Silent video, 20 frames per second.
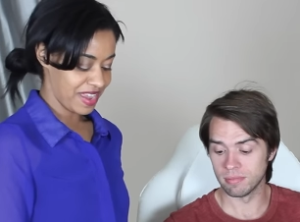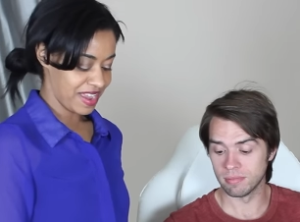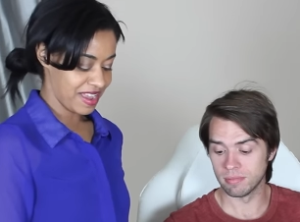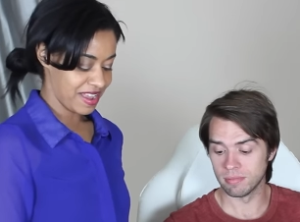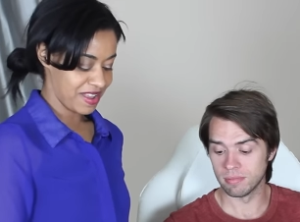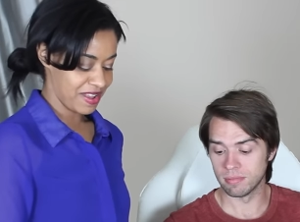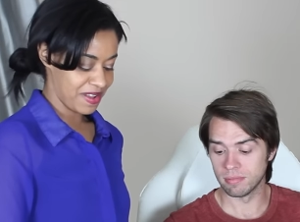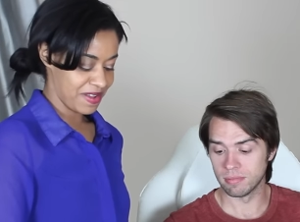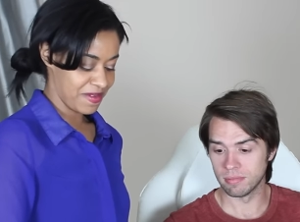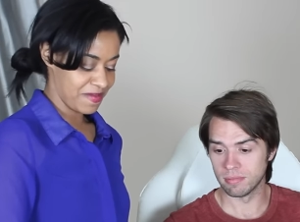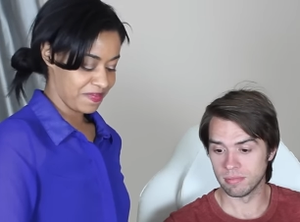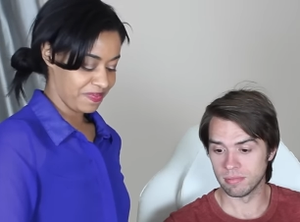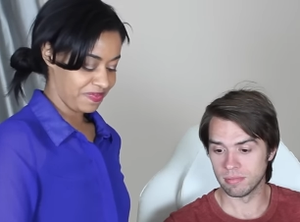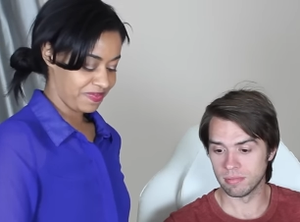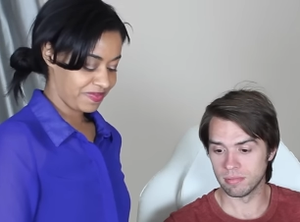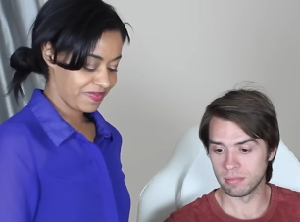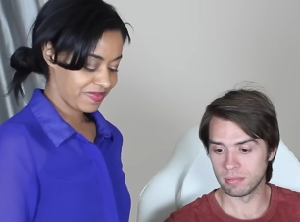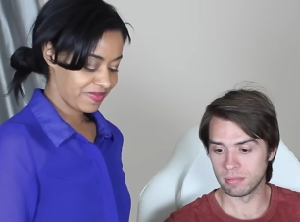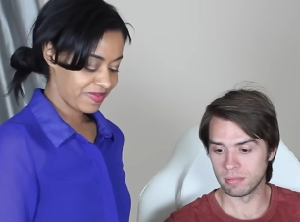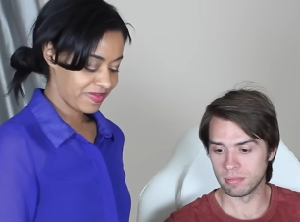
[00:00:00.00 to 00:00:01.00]
Speaker 1: Um,
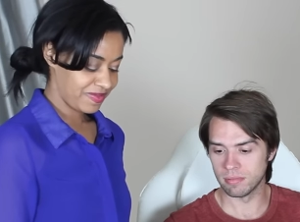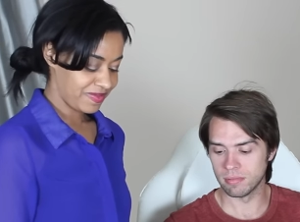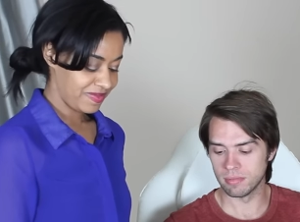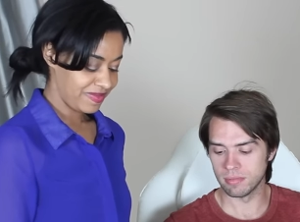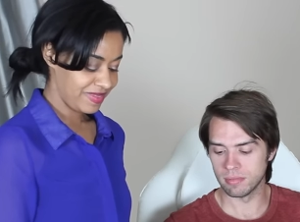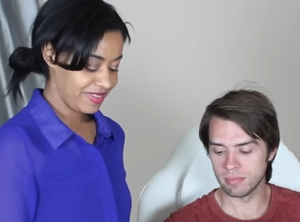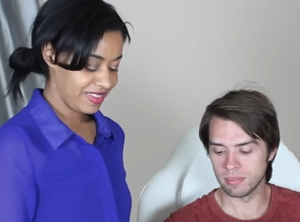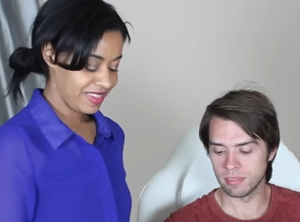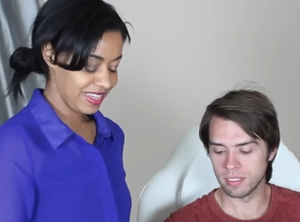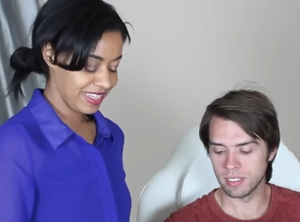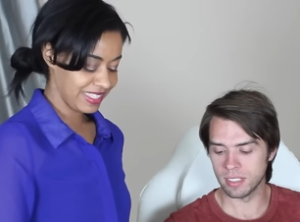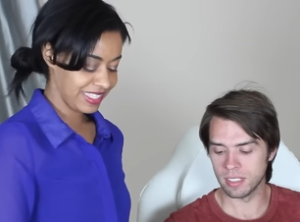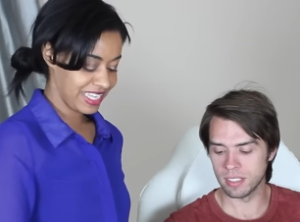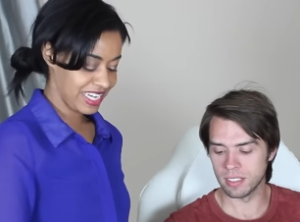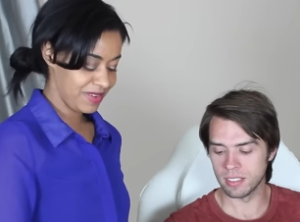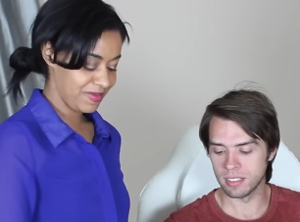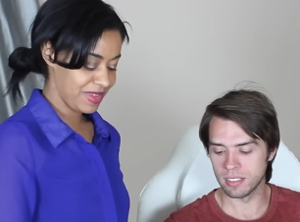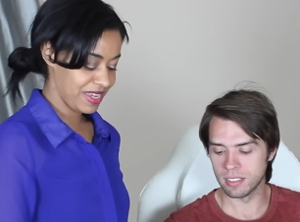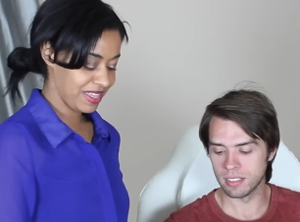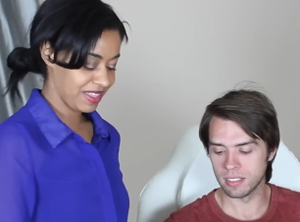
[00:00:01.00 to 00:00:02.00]
it's
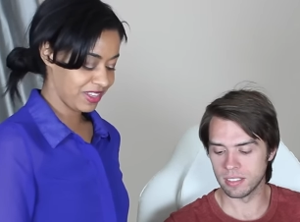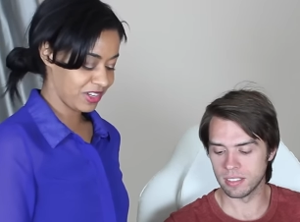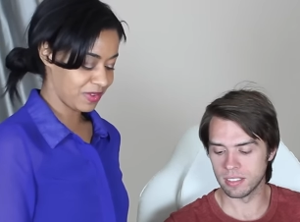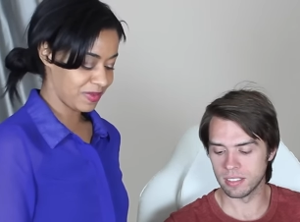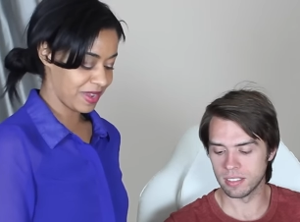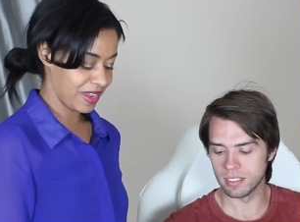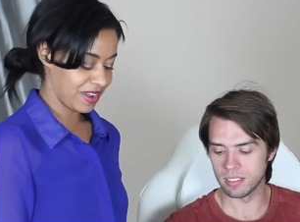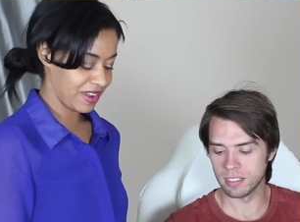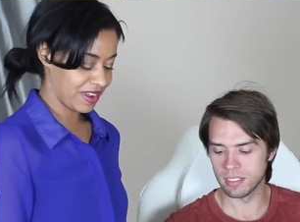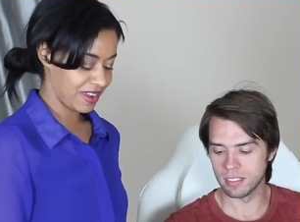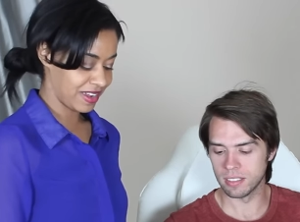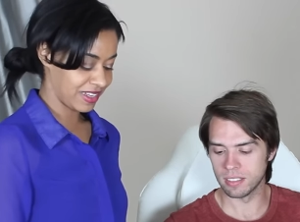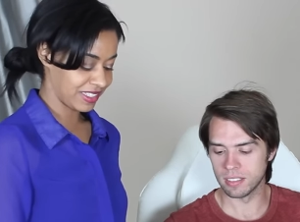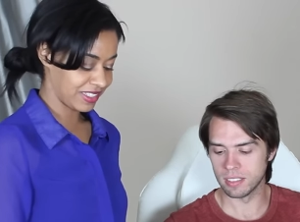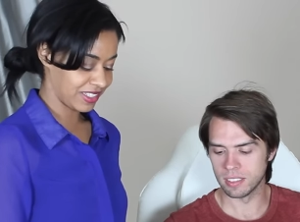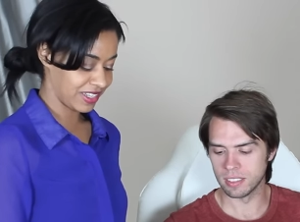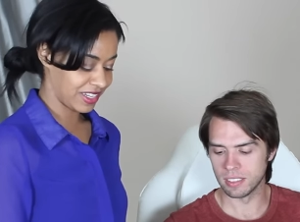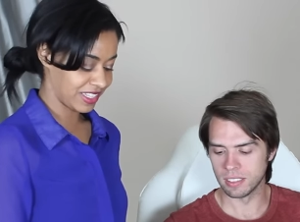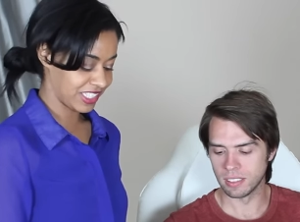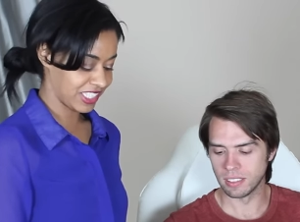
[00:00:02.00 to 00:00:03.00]
gonna be a little bit hot,
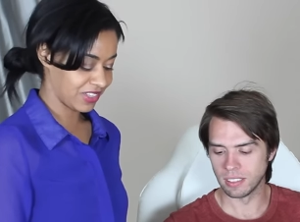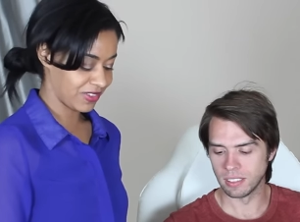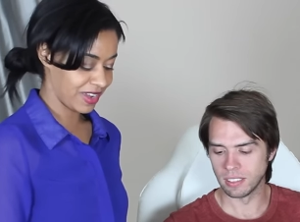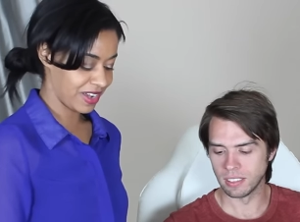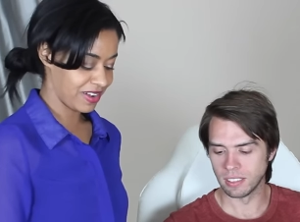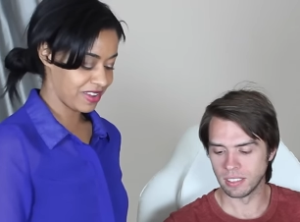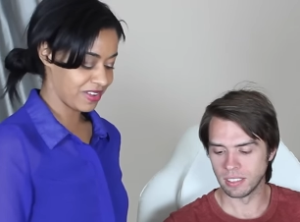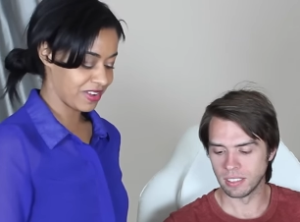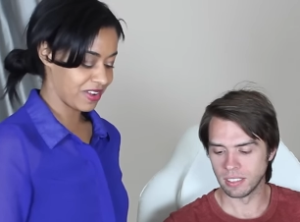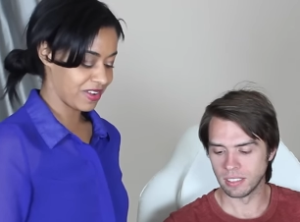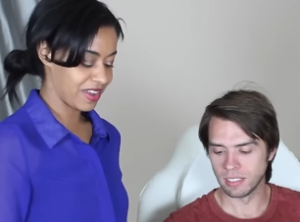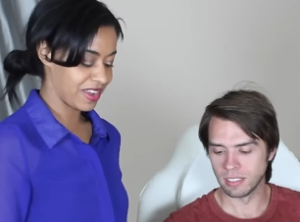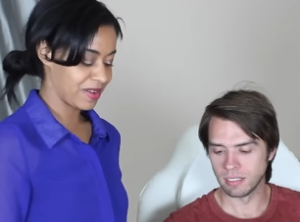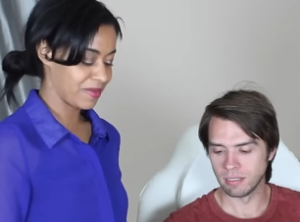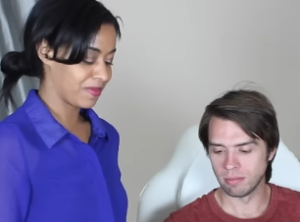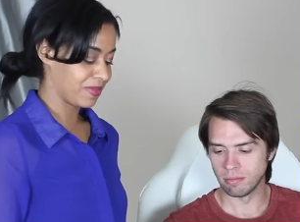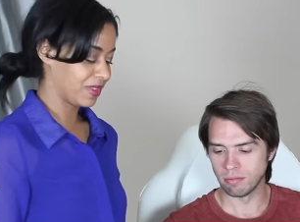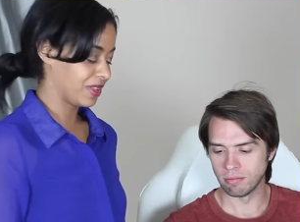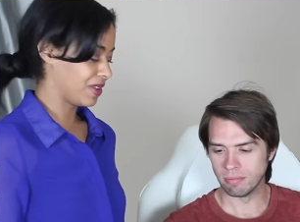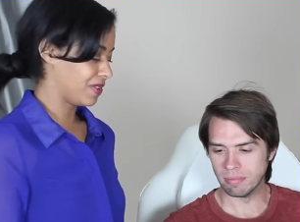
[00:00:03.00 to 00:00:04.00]
Josh. So why don't you go ahead
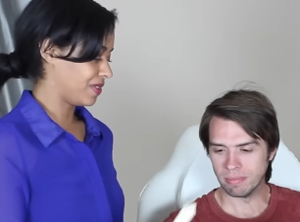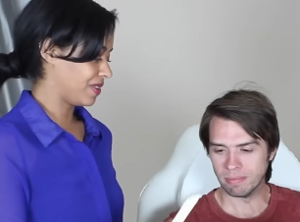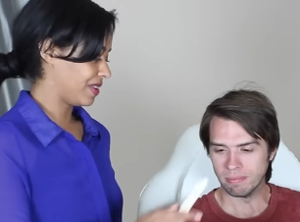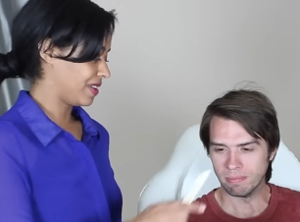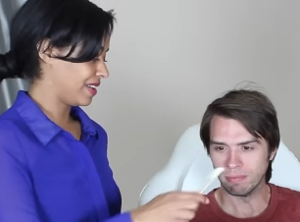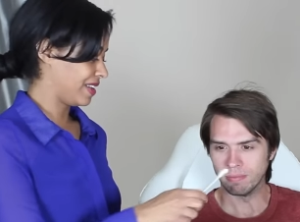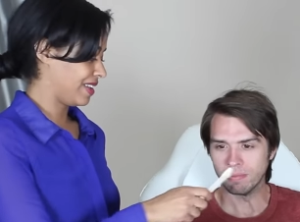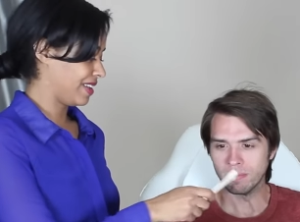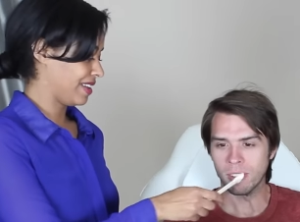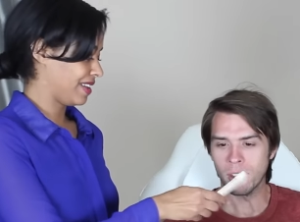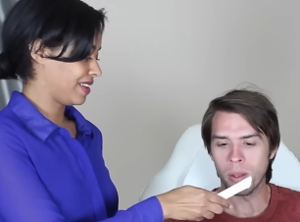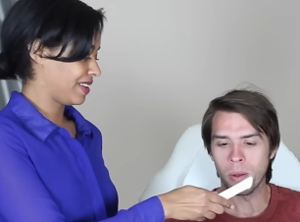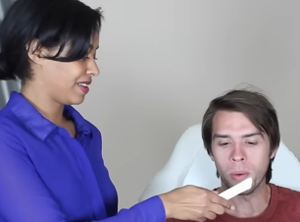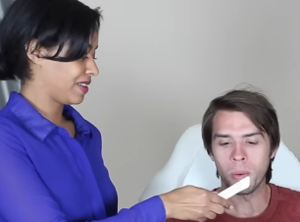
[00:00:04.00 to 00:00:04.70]
and blow on it?